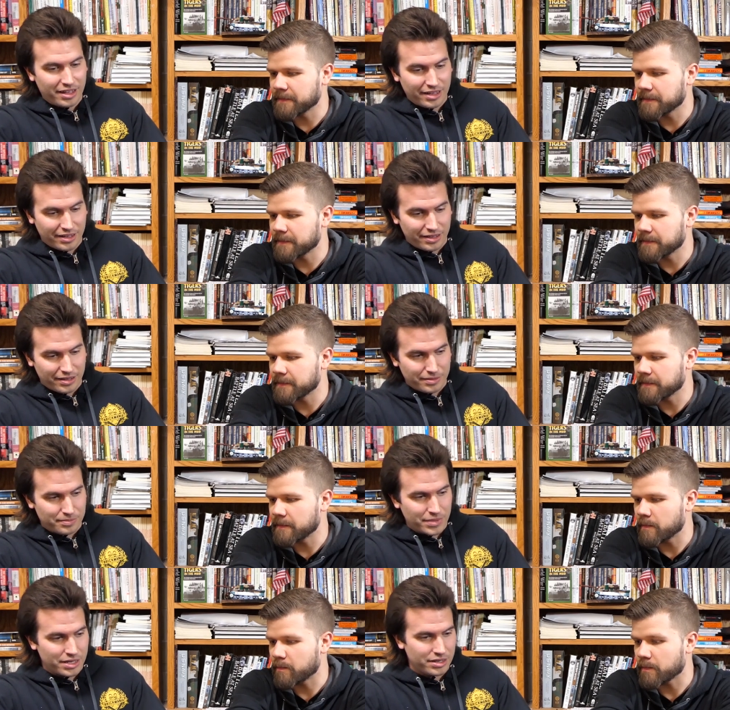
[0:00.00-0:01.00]

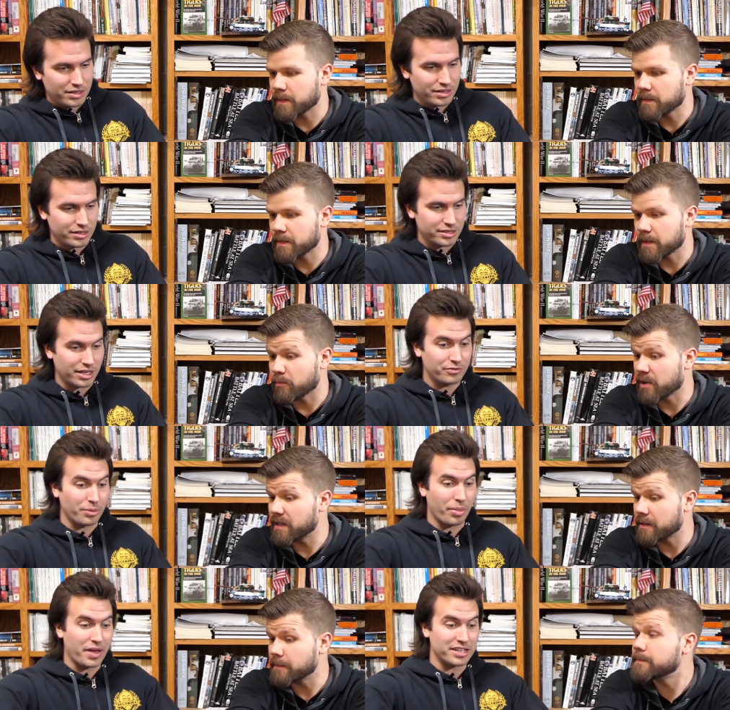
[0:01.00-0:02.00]
Speaker 1: Um, aside
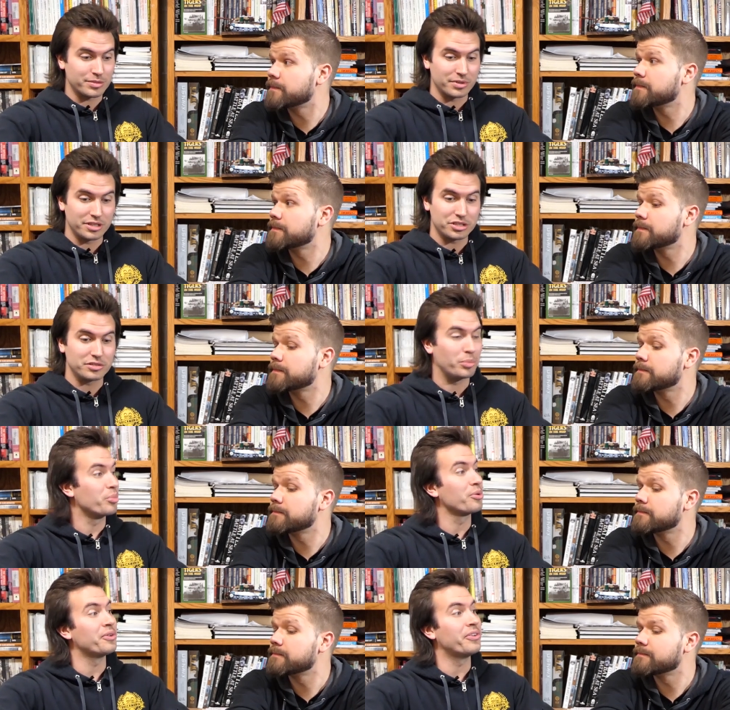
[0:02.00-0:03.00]
from that, some additional
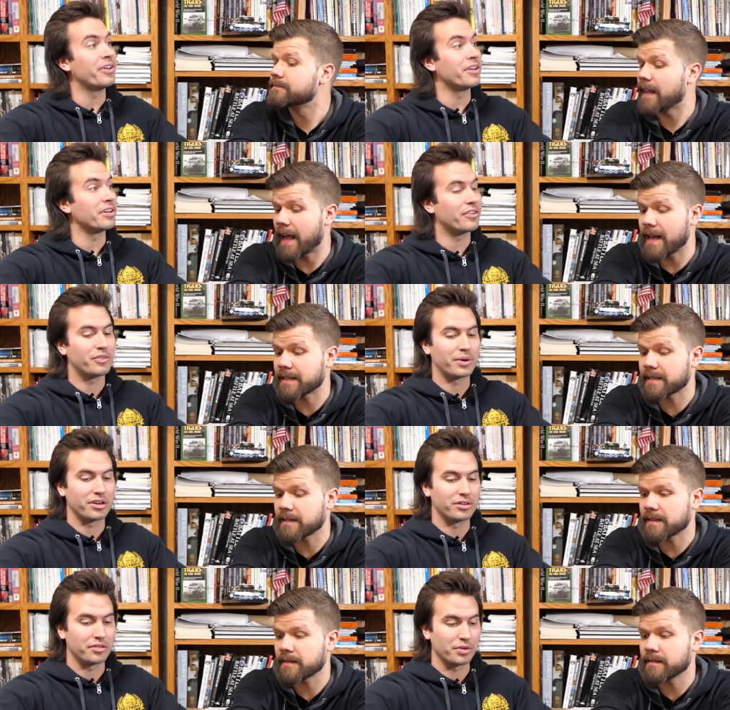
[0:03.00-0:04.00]
printing. Yes. You
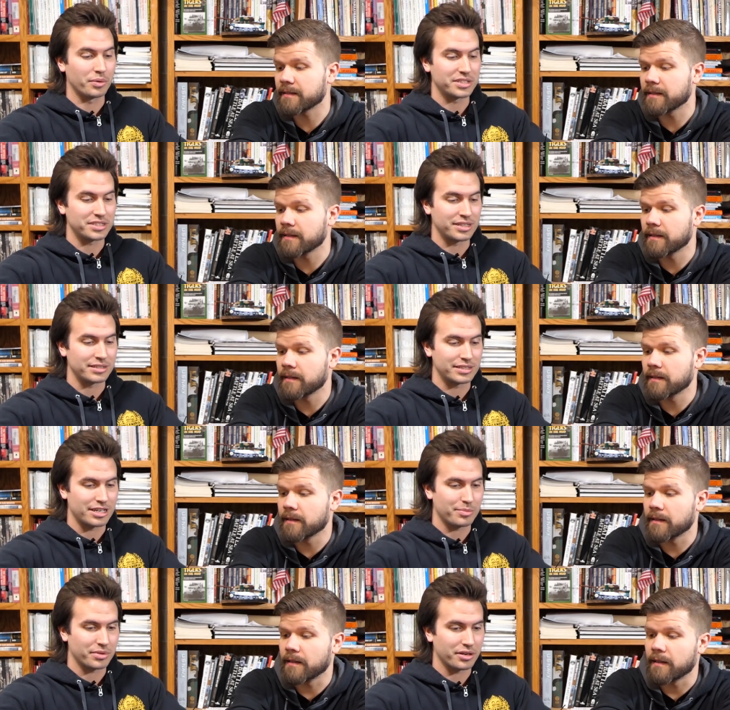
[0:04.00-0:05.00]
want to go over what's on
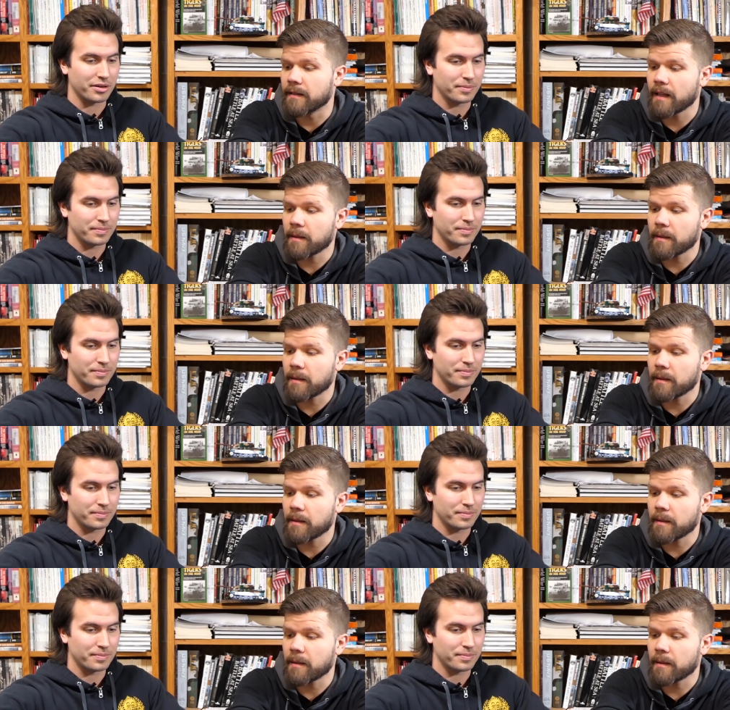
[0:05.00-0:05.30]
top there?